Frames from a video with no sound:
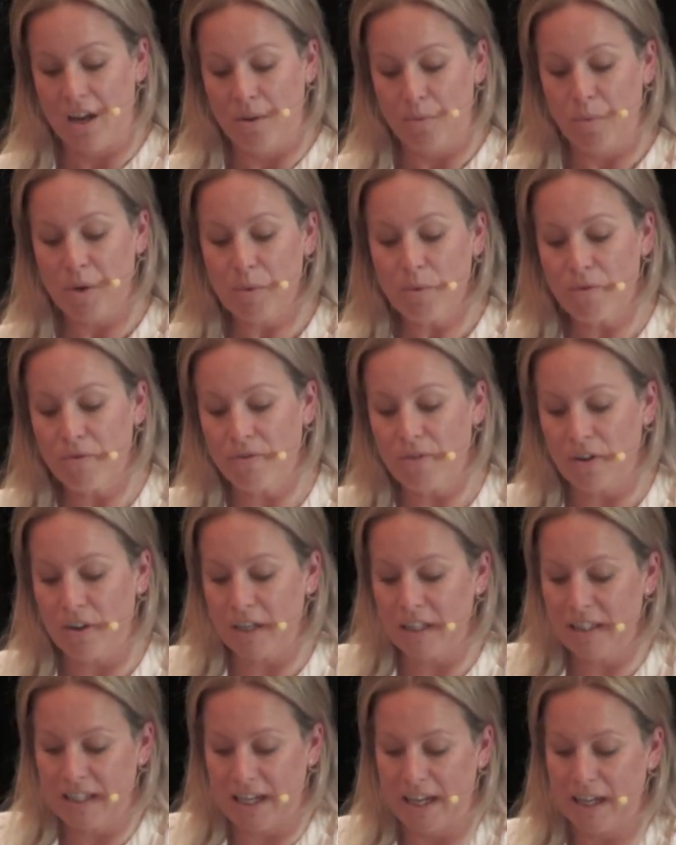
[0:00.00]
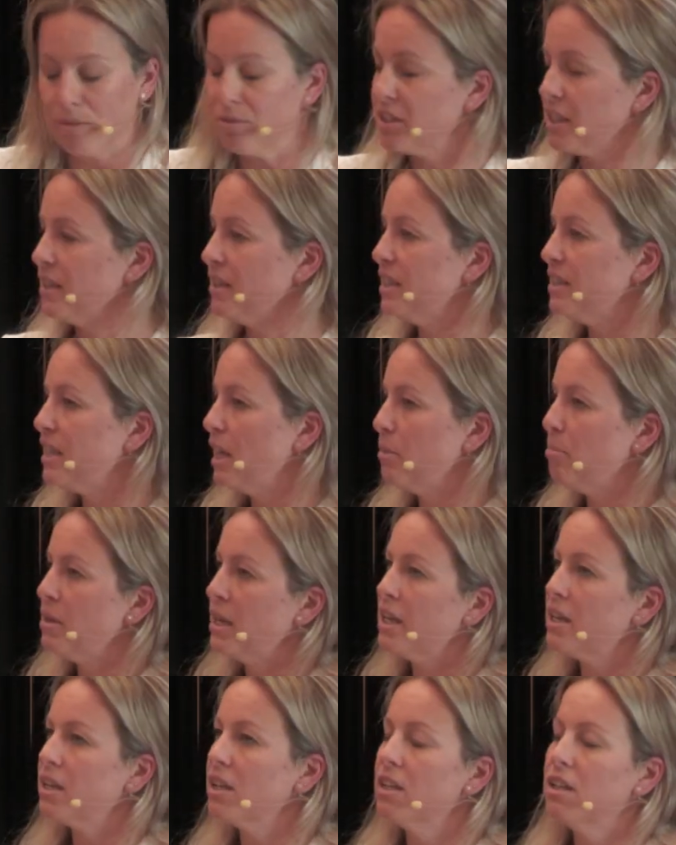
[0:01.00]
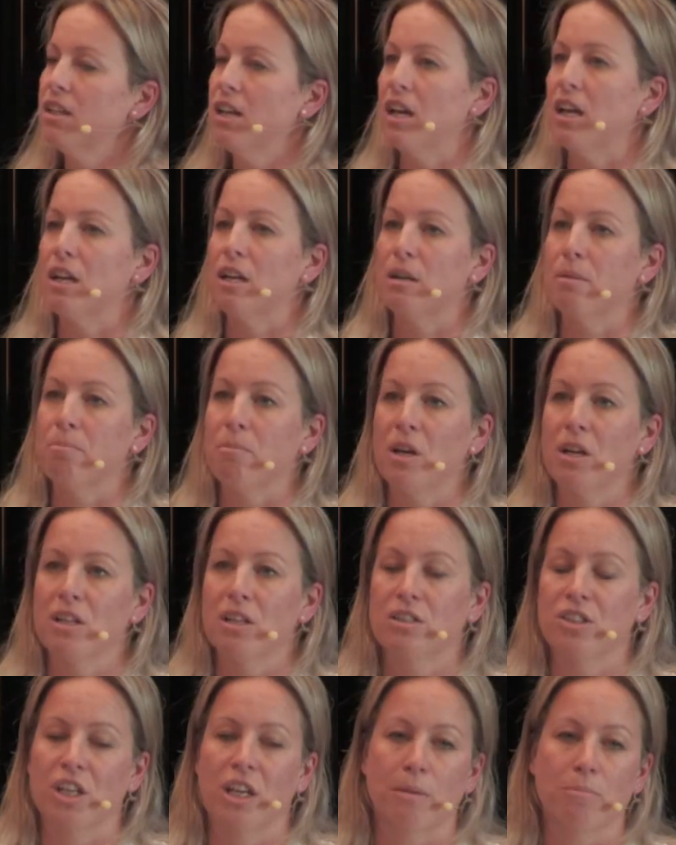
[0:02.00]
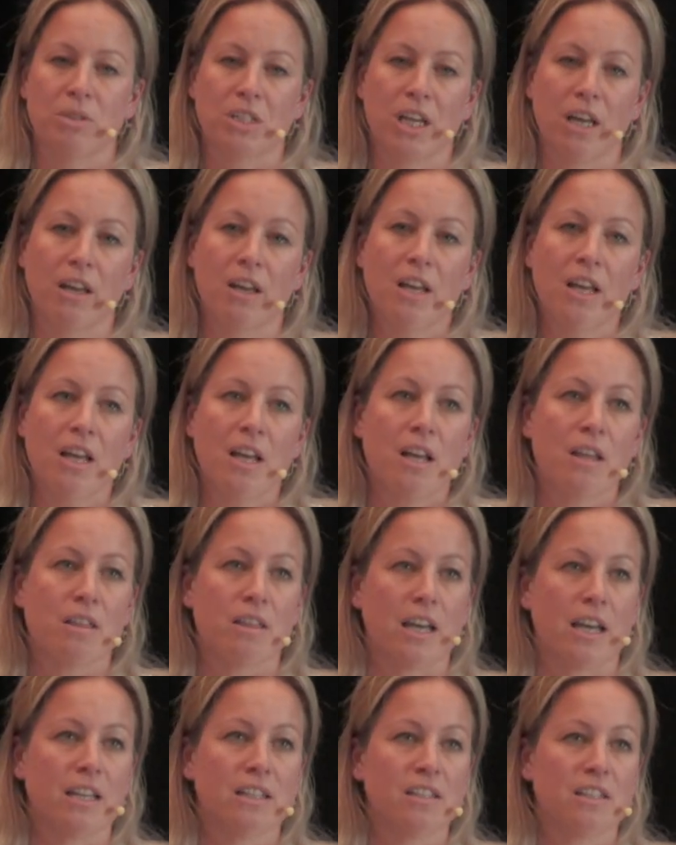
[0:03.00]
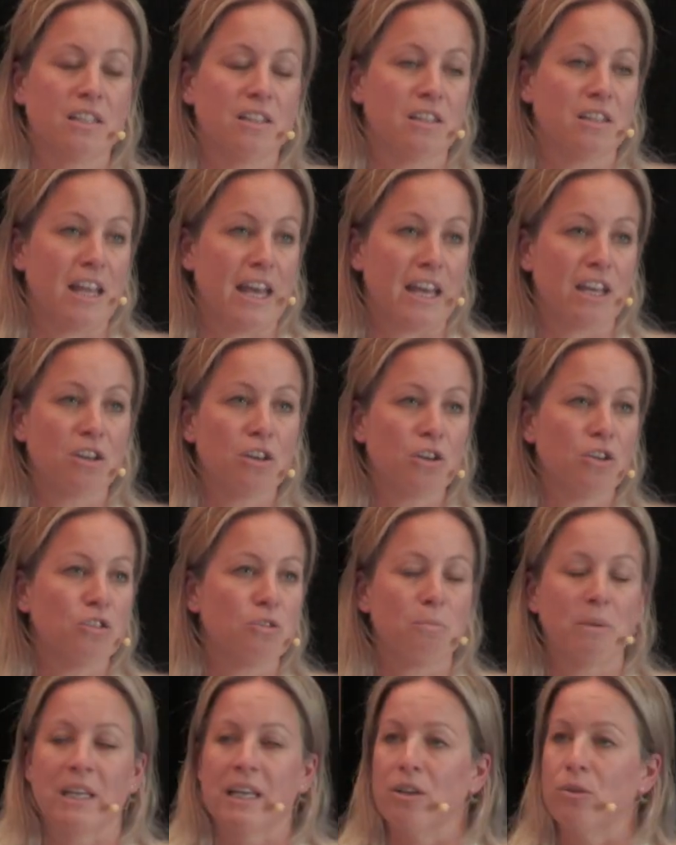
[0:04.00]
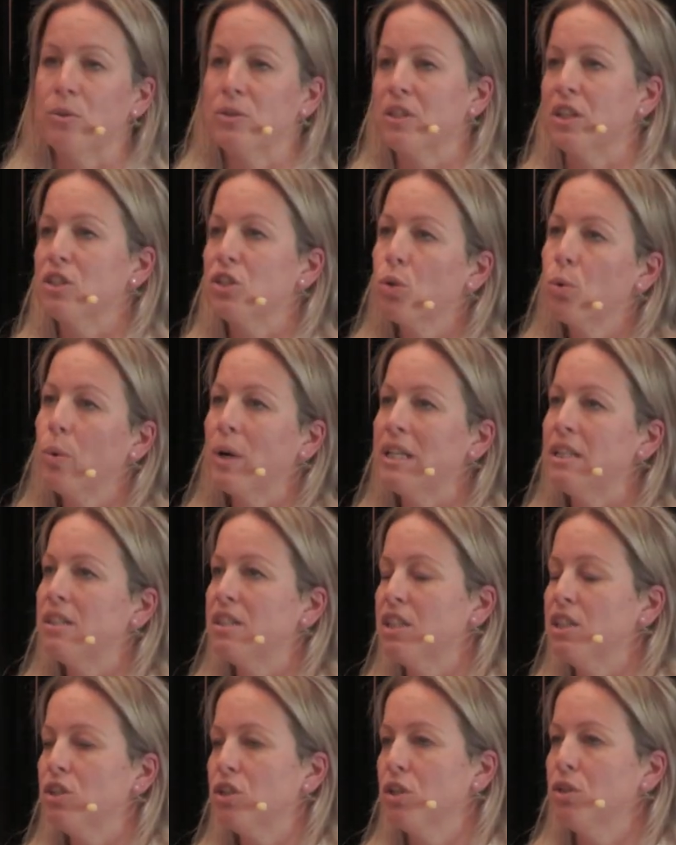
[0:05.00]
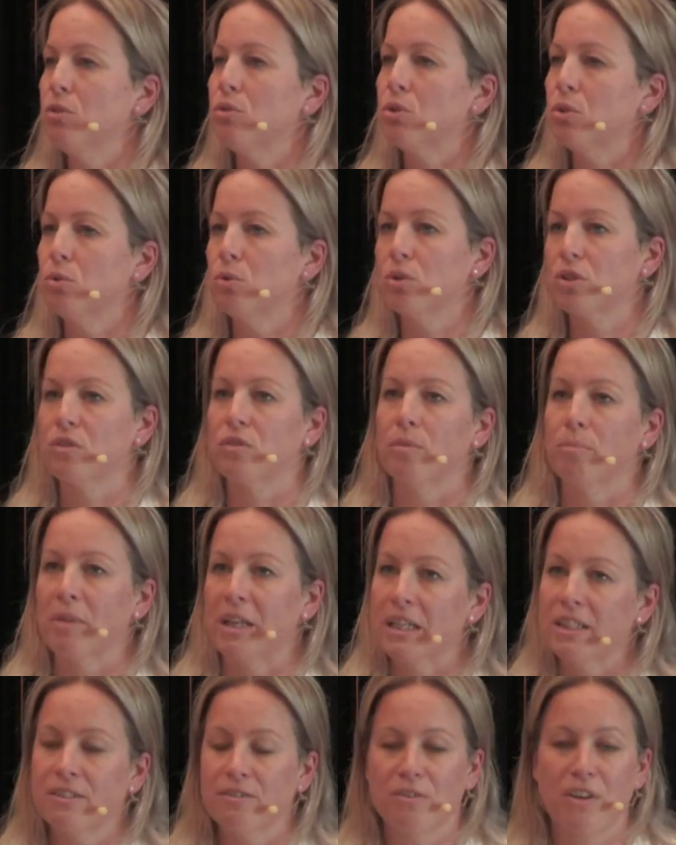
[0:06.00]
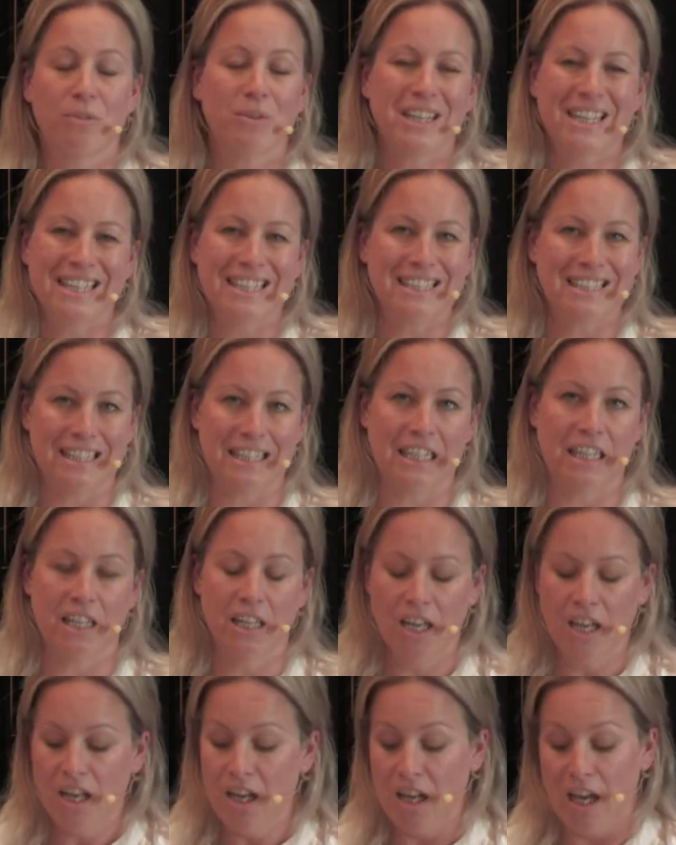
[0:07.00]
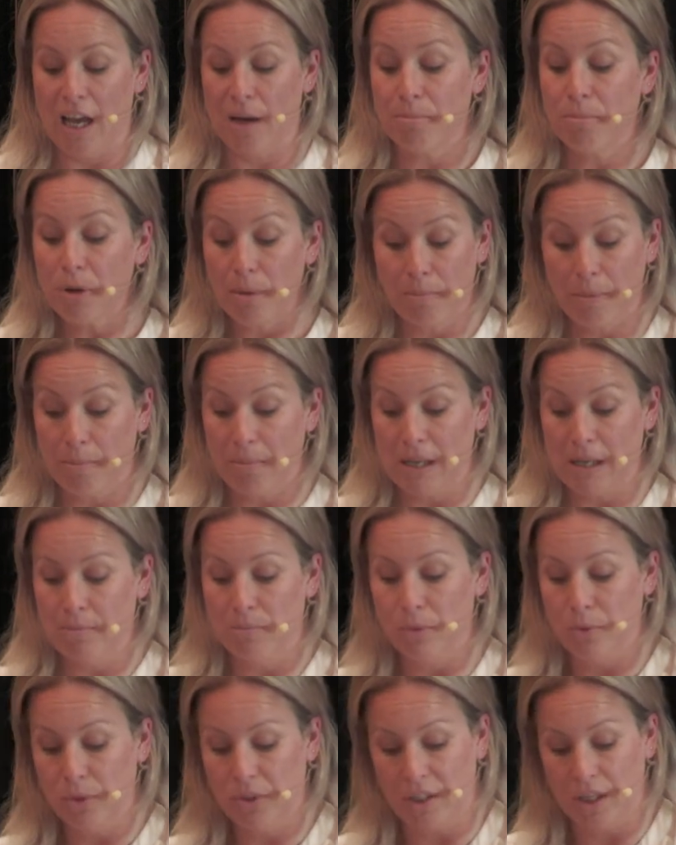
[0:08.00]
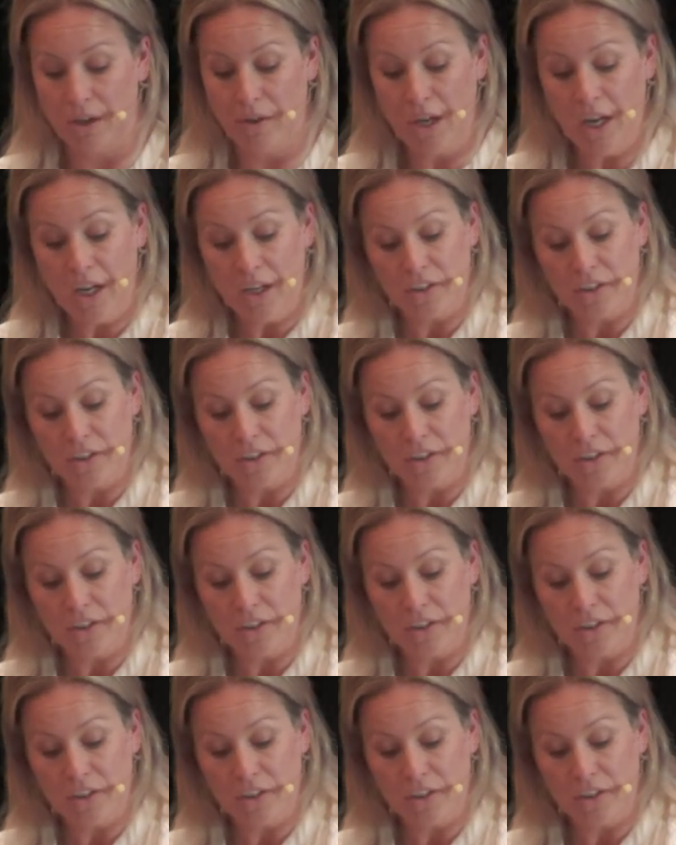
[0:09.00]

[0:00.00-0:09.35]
We will find out in this epic chapter that there could be also 22 talks from this very easily, and probably more so.